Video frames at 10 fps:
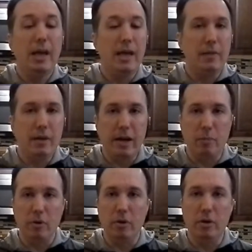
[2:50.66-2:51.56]
in the
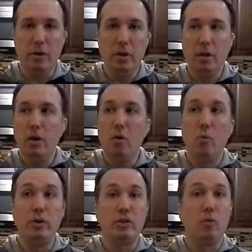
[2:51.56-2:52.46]
neighborhood,
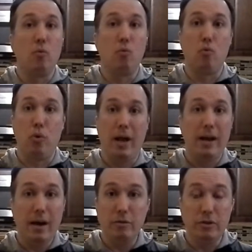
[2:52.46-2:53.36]
which
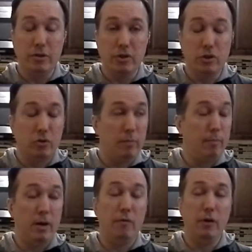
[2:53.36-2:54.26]
ran out into the street
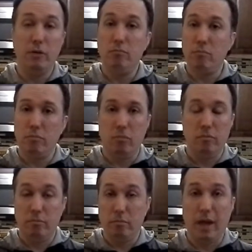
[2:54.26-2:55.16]
barefoot
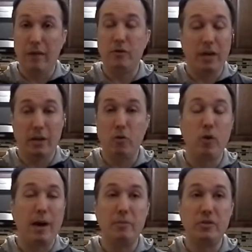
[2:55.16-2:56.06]
after he had
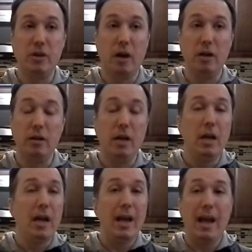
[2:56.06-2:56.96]
grabbed his gun
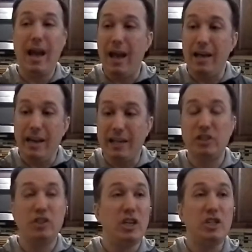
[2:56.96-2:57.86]
and
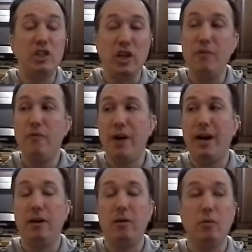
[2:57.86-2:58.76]
exchanged
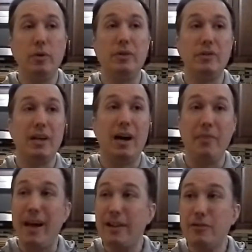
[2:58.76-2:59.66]
gunfire with this
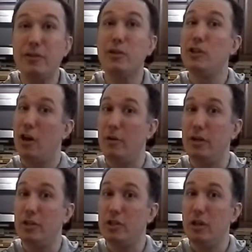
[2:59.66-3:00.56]
guy. That took
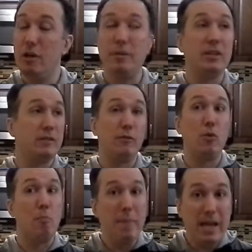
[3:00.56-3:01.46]
courage, because if it
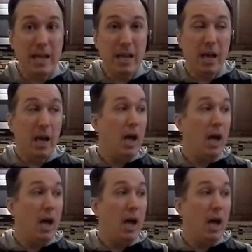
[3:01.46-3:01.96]
were me,